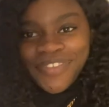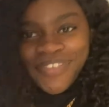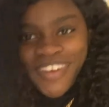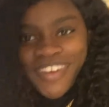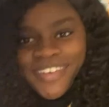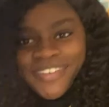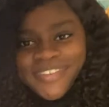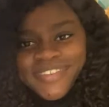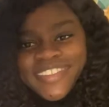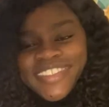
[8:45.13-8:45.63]

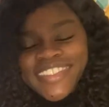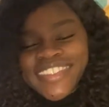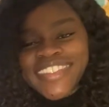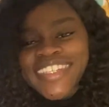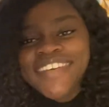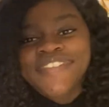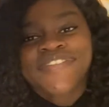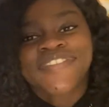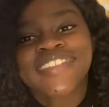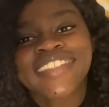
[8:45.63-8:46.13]
out was
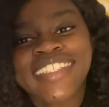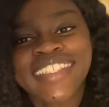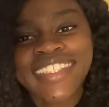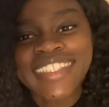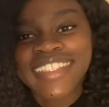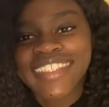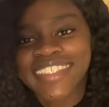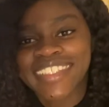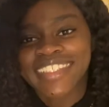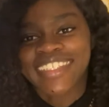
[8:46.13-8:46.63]

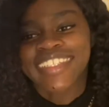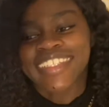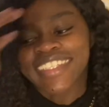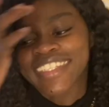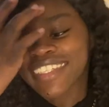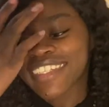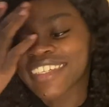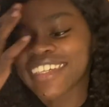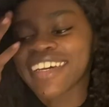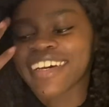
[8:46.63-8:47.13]

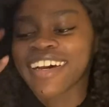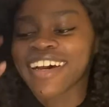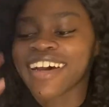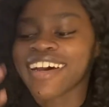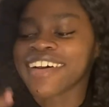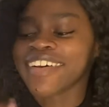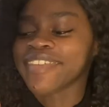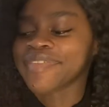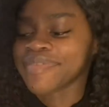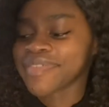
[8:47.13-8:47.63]
definitely
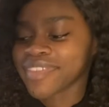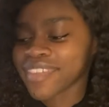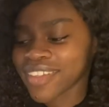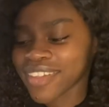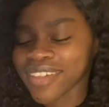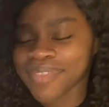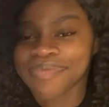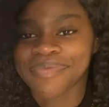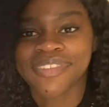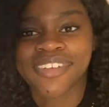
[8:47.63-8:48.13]

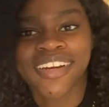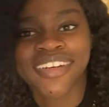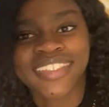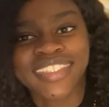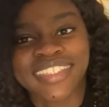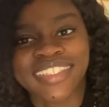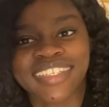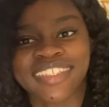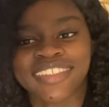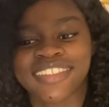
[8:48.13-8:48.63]
a
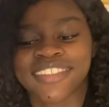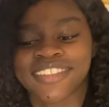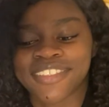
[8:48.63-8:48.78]
process.